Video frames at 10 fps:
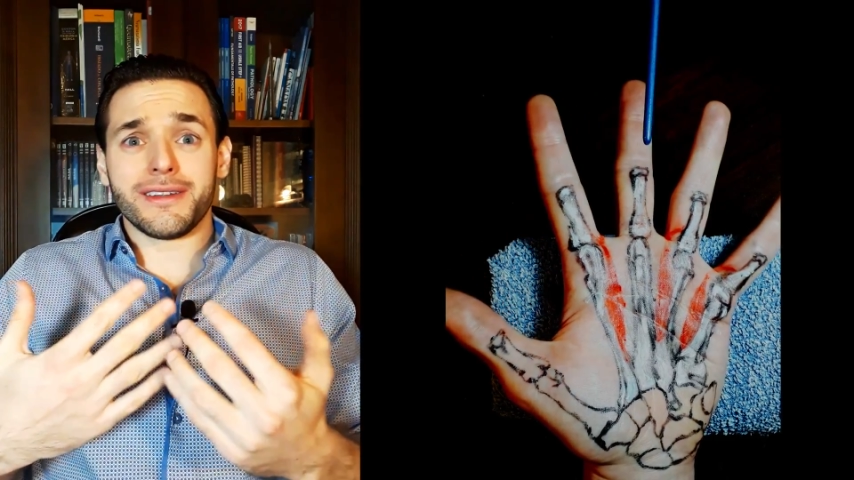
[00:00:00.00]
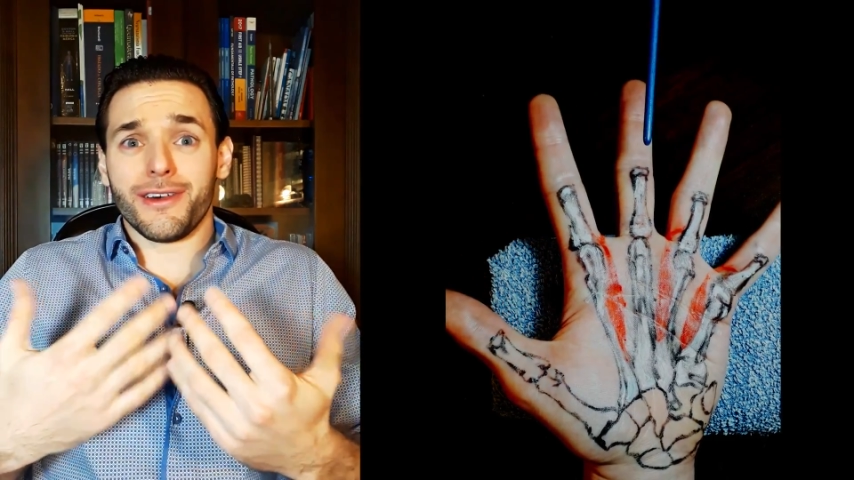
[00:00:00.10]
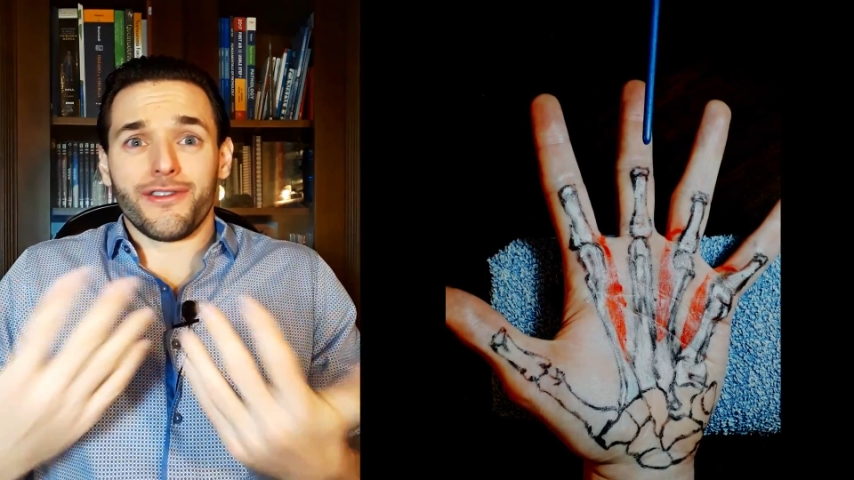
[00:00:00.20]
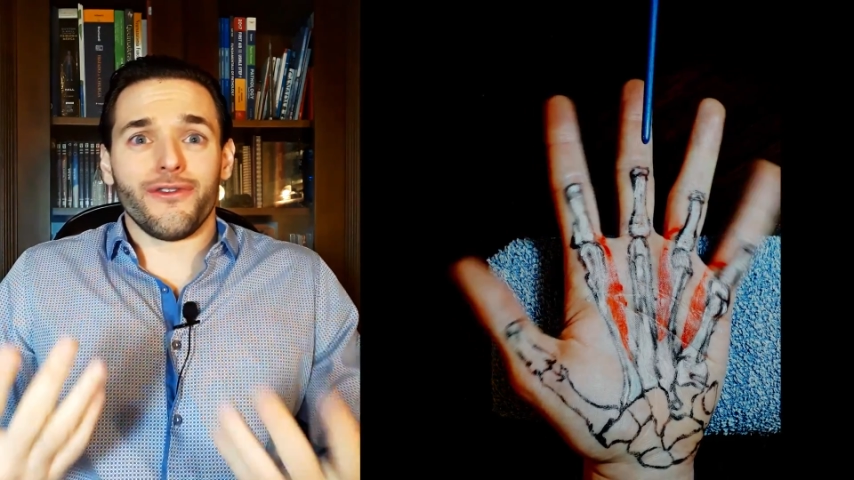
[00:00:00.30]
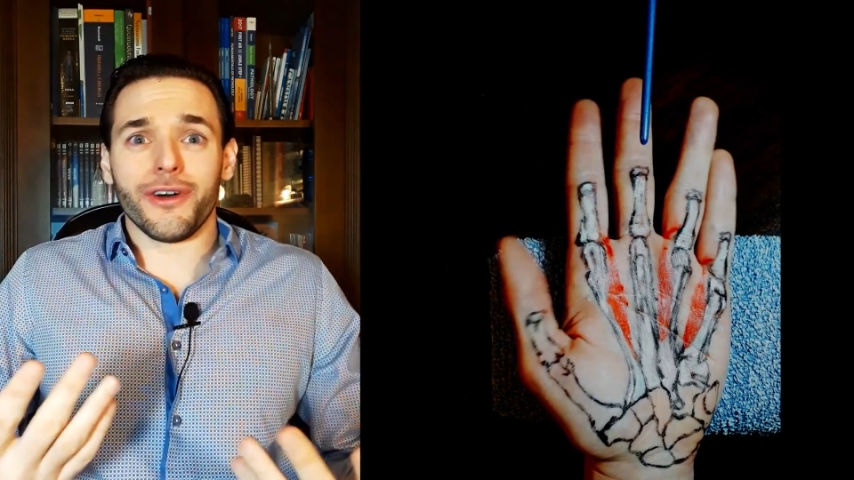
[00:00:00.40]

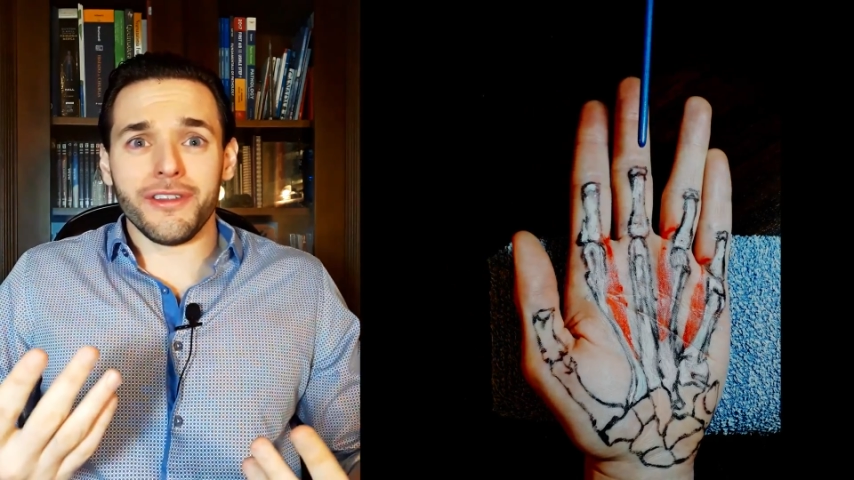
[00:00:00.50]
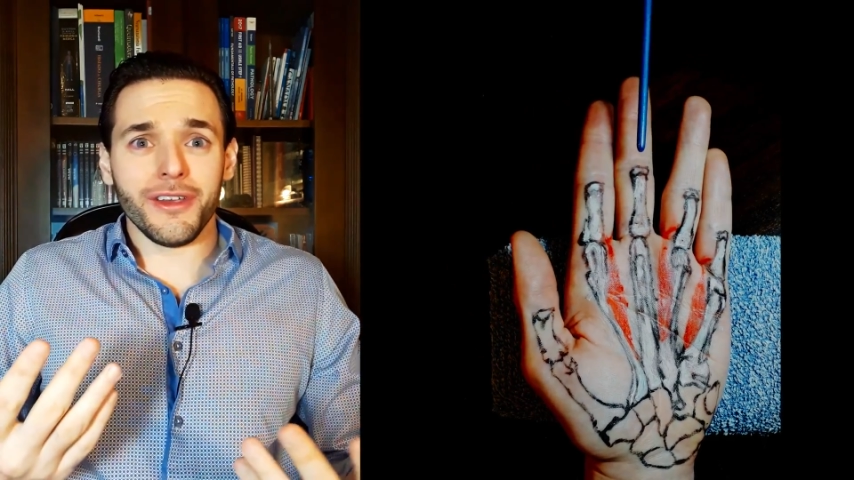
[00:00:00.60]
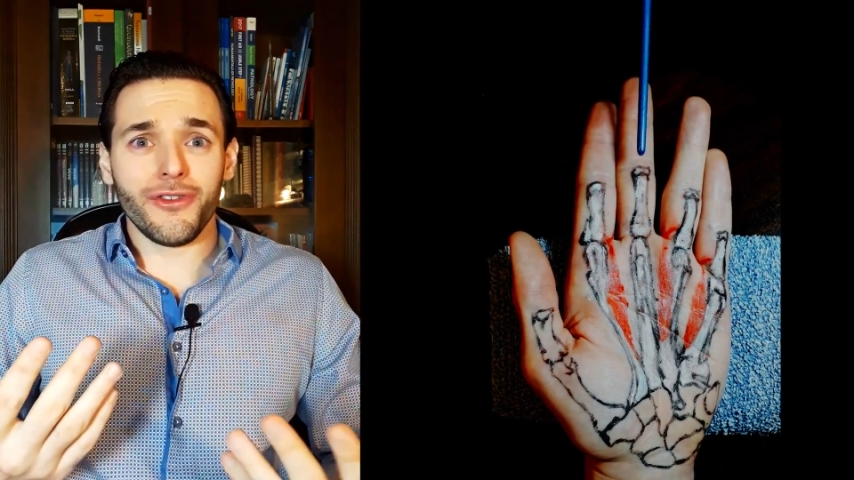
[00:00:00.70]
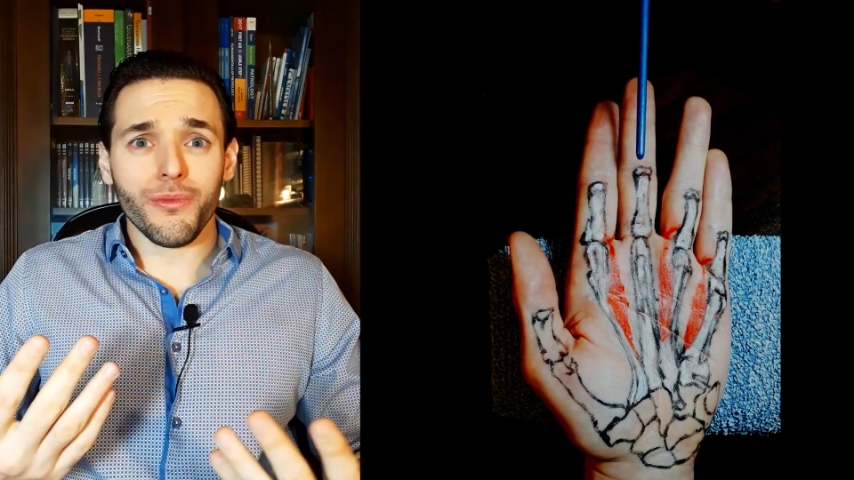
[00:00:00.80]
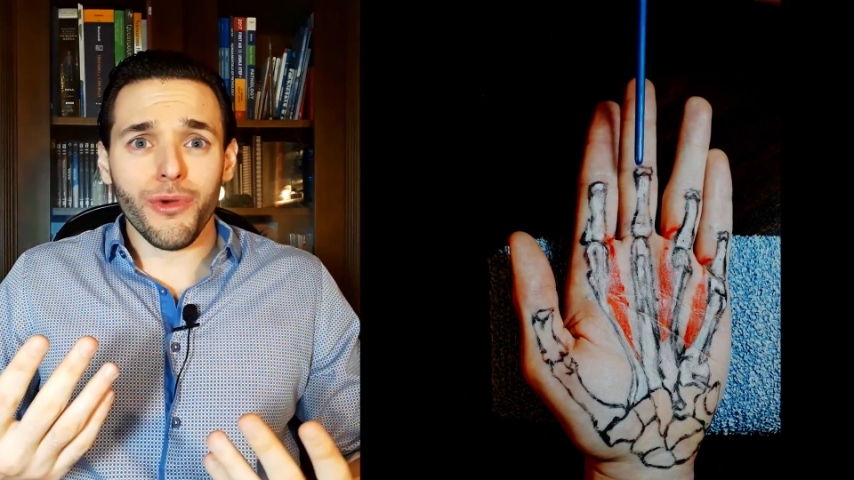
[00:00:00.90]
does not
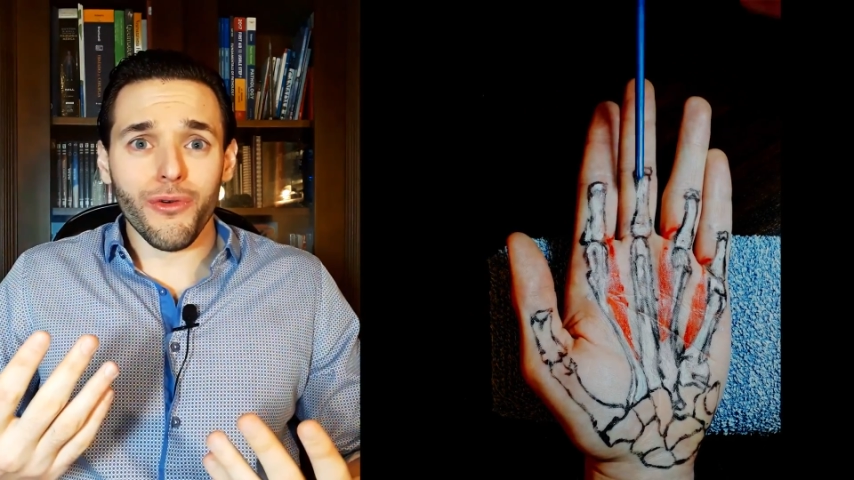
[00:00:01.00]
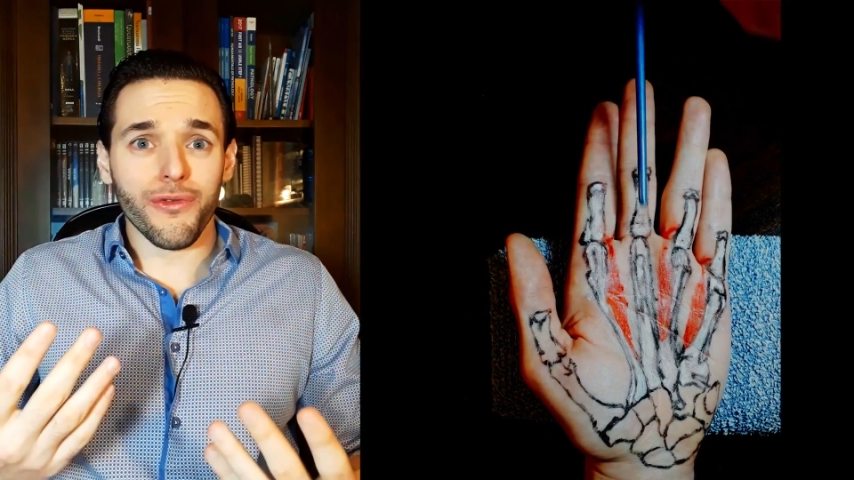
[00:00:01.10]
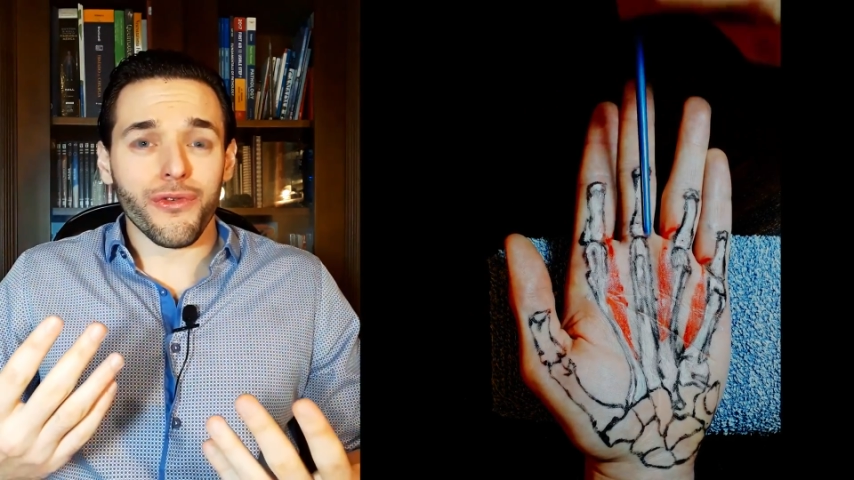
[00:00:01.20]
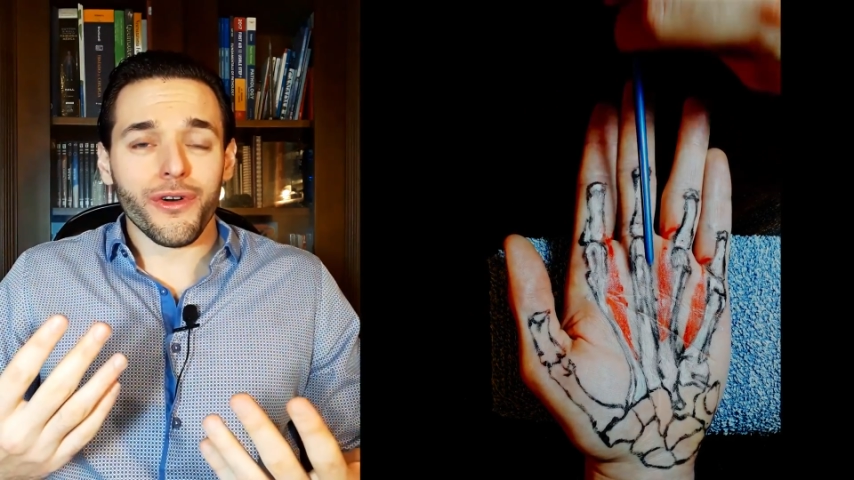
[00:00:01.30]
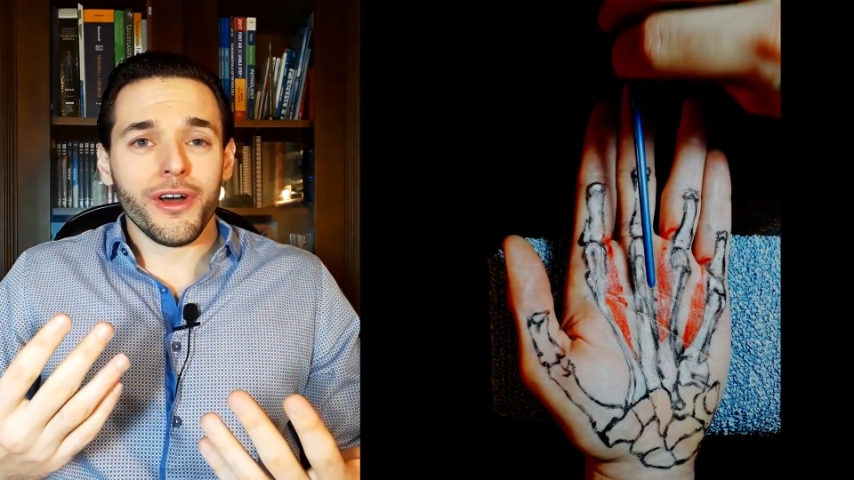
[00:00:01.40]
need to
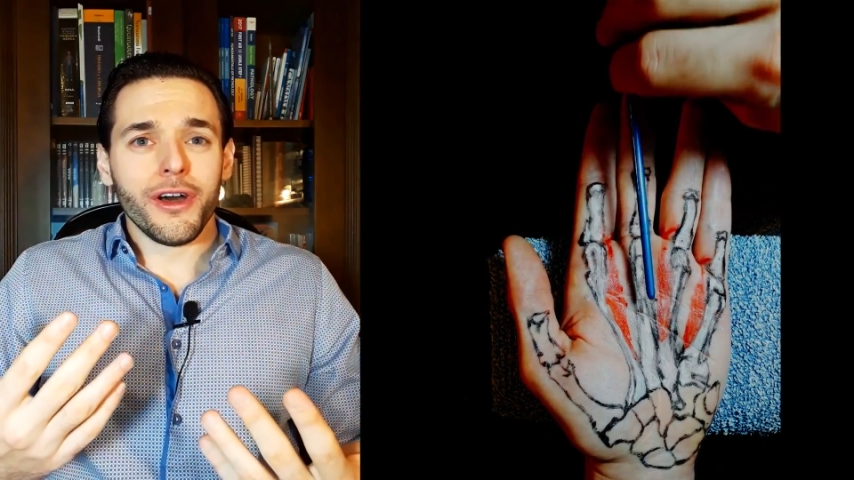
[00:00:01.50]
move.